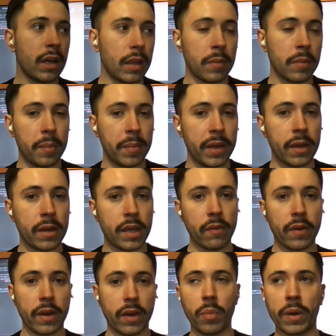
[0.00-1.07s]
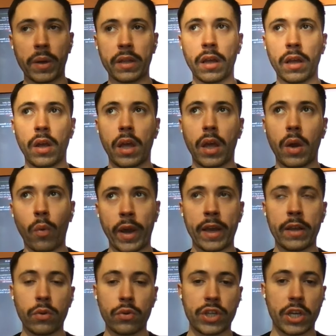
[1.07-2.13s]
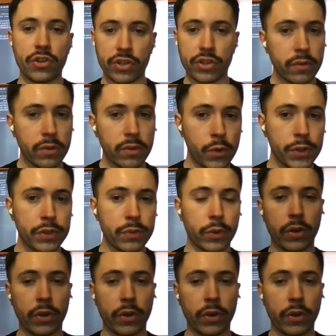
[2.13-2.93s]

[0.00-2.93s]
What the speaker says: and maybe give a human a way to change it afterwards,